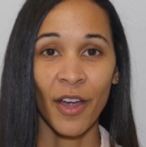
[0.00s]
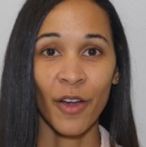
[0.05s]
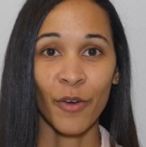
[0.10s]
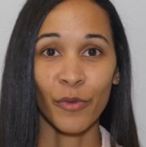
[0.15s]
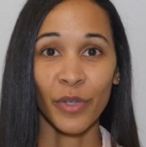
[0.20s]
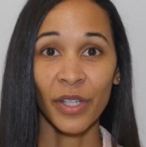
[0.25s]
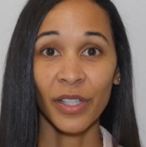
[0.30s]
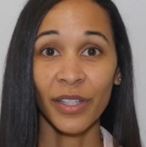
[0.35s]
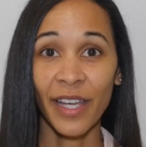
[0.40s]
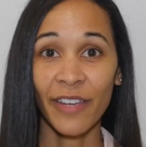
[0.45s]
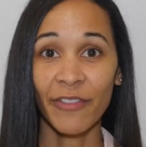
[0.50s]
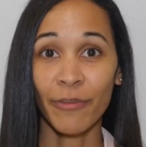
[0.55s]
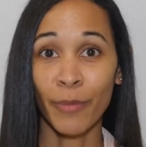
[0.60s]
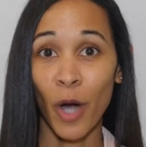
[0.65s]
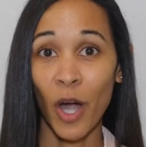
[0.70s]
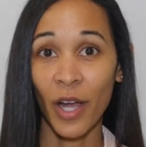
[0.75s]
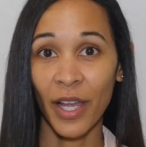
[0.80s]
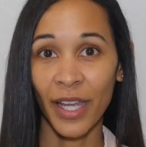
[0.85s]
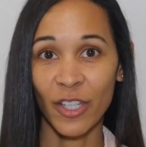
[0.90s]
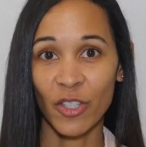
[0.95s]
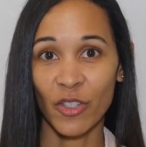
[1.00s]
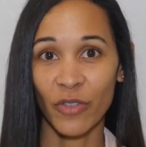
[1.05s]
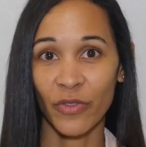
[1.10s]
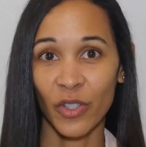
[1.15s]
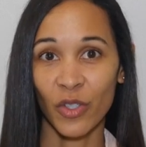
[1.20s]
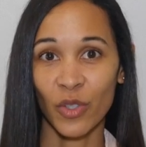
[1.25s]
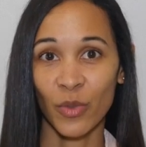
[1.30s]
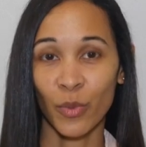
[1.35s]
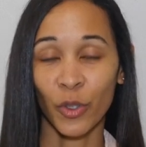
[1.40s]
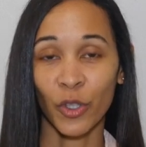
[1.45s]
Real life mock
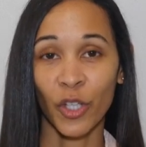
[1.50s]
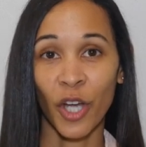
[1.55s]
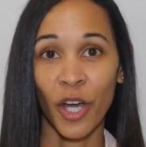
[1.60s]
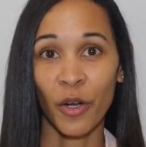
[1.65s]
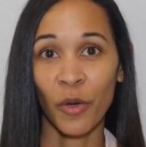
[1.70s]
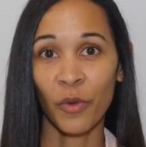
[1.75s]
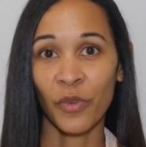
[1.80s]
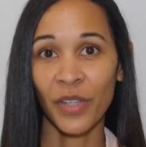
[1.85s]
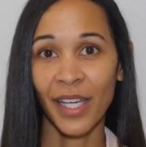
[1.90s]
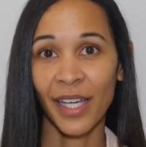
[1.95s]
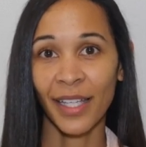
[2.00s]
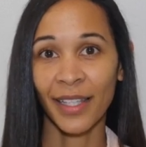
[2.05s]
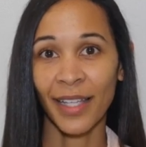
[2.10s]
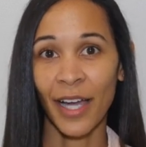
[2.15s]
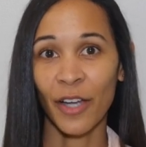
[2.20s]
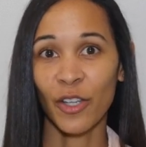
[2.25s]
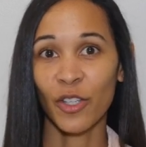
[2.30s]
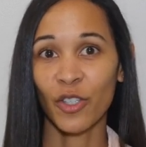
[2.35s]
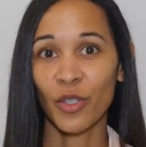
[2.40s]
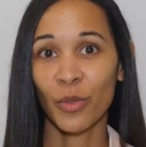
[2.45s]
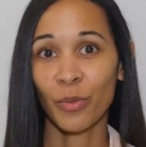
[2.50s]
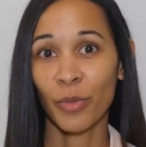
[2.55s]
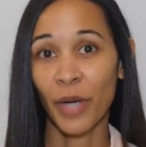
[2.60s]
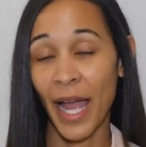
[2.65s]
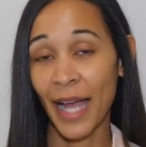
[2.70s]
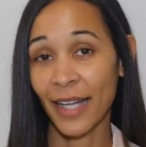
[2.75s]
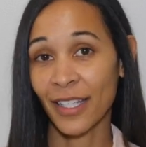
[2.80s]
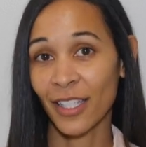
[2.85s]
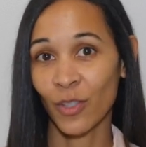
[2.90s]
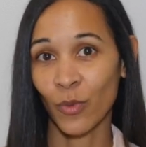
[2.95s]
interviews will not only allow you to
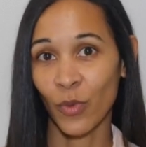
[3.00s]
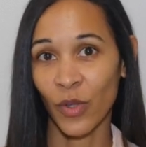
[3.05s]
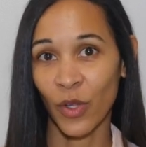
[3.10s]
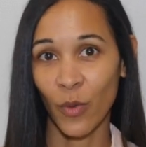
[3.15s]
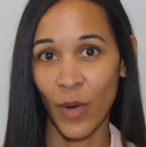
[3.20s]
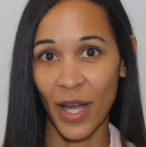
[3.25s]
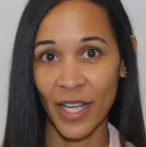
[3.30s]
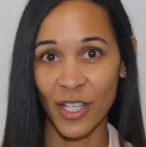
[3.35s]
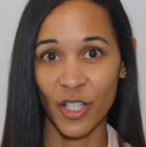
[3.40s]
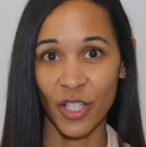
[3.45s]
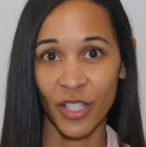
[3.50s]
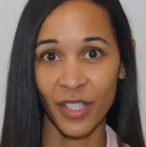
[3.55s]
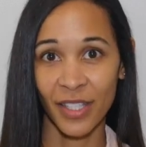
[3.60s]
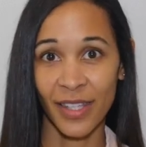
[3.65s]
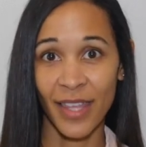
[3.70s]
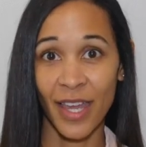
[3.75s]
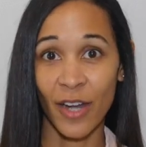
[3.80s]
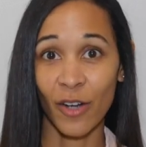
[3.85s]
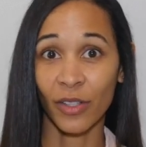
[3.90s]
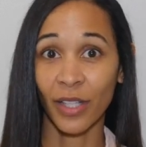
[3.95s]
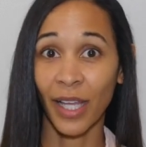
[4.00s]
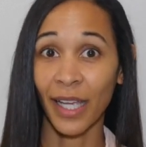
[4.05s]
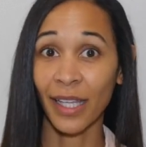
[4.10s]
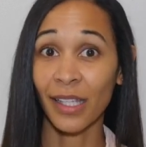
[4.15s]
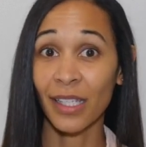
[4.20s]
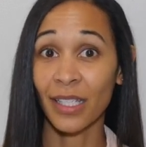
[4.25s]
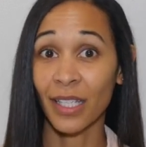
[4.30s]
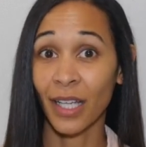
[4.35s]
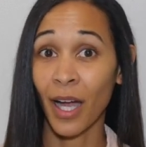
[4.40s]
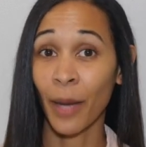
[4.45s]
practice with questions that are
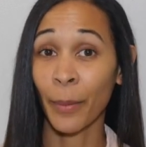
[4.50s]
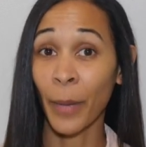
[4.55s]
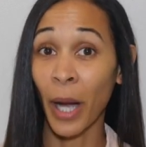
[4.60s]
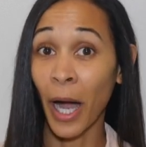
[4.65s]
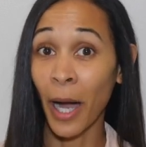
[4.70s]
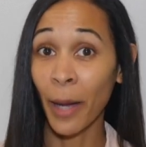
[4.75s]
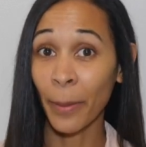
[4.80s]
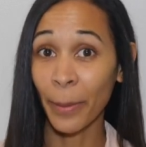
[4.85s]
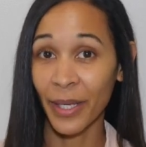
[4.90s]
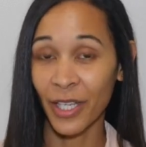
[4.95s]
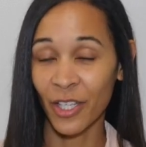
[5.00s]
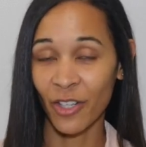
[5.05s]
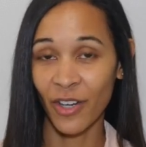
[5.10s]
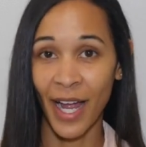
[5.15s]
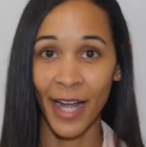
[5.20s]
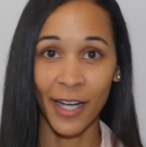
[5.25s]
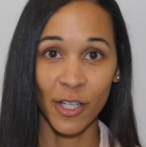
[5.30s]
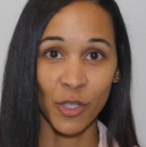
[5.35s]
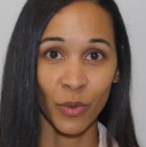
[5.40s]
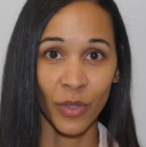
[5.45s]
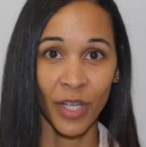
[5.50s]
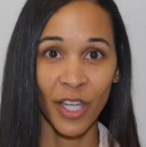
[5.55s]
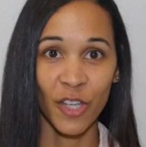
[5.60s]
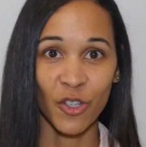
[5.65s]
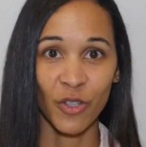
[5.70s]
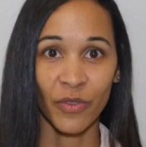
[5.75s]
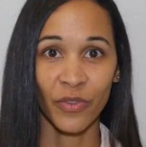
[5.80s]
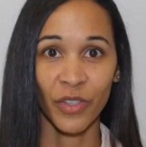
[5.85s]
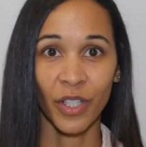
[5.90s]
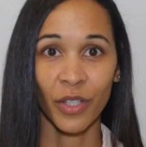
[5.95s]
likely to come up in your actual
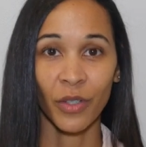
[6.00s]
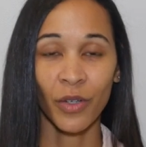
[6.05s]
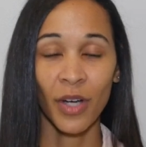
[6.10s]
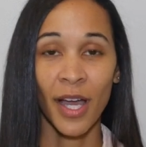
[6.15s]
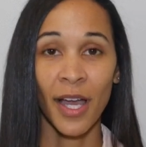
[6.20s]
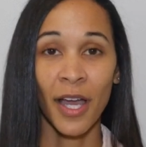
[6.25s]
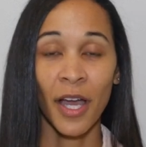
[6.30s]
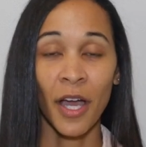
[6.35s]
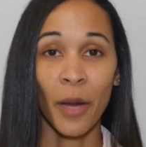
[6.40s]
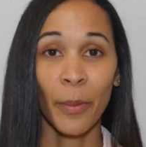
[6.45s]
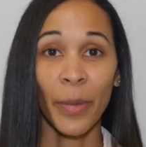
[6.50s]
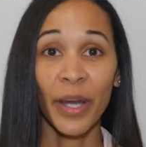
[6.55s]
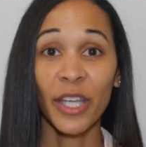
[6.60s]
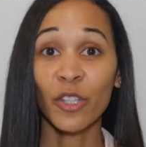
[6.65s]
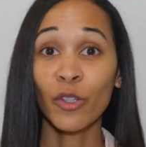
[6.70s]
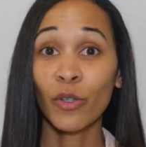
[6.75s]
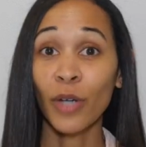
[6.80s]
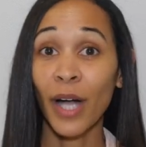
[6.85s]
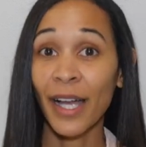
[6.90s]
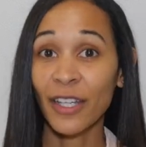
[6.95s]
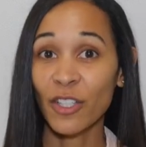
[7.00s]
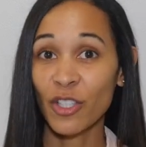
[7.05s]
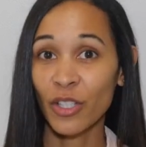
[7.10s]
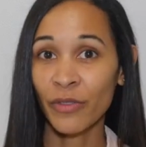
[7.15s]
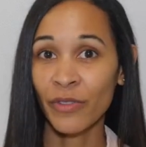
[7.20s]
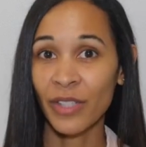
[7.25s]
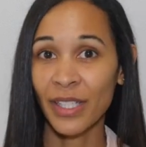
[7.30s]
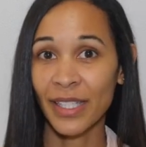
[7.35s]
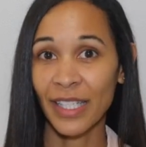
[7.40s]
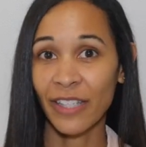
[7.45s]
interview, but you will
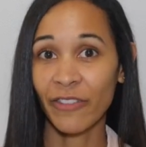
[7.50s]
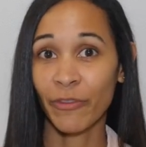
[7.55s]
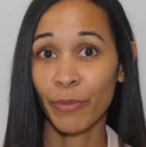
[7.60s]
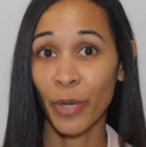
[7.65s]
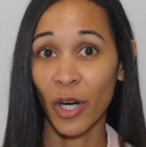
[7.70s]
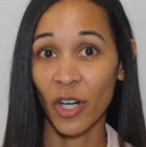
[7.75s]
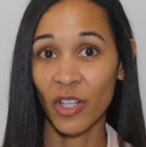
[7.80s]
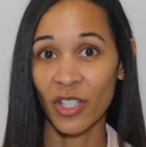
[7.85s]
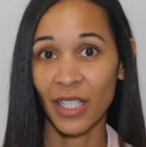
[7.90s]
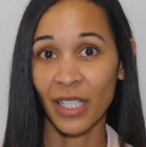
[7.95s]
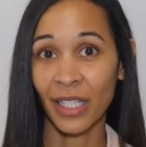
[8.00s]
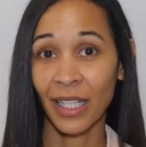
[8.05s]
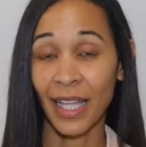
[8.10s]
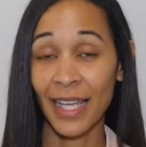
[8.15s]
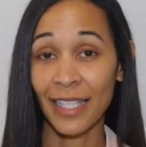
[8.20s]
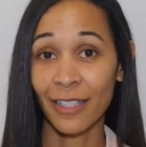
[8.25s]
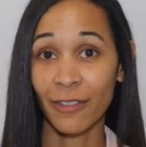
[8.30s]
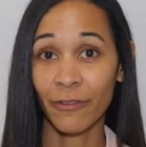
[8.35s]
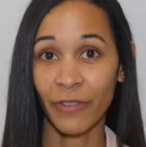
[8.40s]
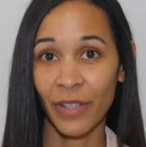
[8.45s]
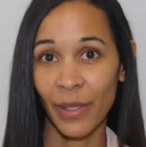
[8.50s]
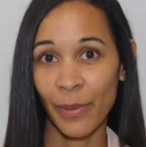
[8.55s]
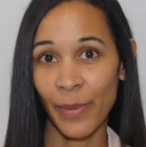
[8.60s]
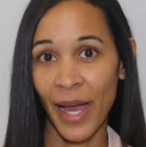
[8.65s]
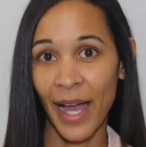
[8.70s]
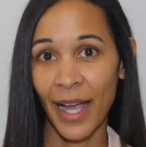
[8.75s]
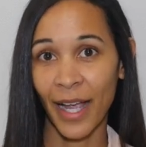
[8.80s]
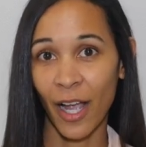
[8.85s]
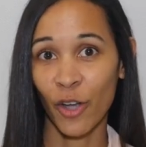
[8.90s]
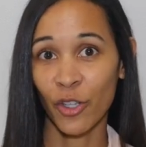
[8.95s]
actually receive personalized
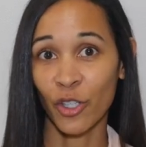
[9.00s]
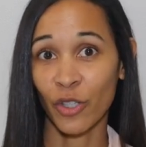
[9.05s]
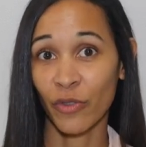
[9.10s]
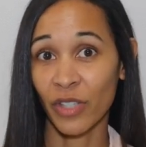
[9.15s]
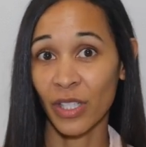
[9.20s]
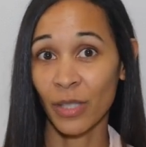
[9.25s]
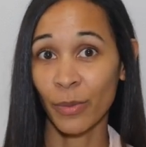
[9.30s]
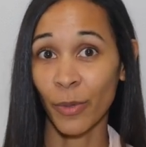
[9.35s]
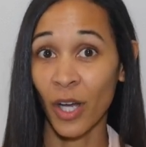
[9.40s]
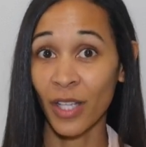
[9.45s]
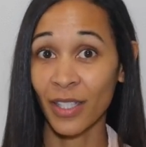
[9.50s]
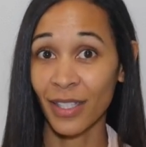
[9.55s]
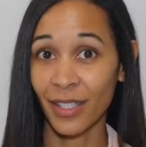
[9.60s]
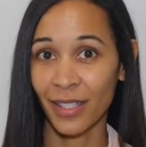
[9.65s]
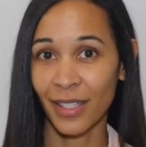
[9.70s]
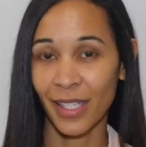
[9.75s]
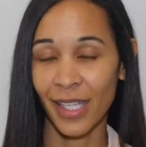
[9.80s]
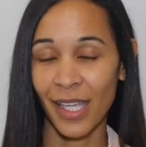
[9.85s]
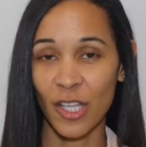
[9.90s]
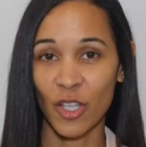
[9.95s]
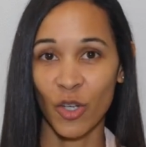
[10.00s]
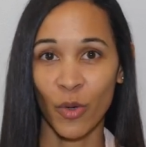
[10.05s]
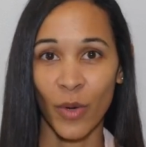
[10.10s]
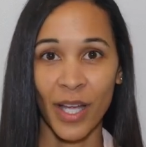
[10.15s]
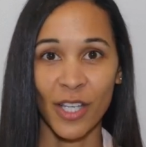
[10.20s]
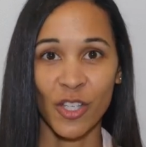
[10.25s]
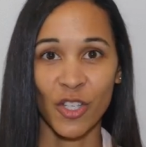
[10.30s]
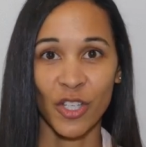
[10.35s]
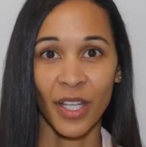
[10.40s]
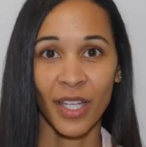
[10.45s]
feedback on your responses to each
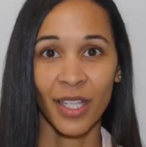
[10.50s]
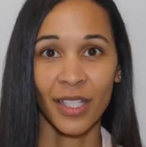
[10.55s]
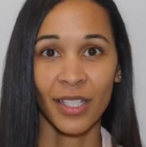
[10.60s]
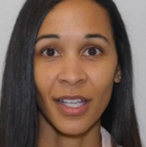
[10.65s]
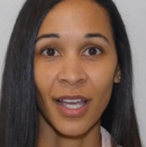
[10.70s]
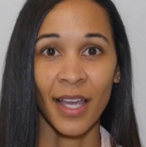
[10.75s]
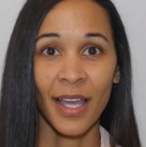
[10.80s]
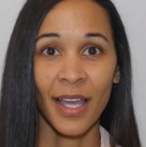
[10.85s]
question.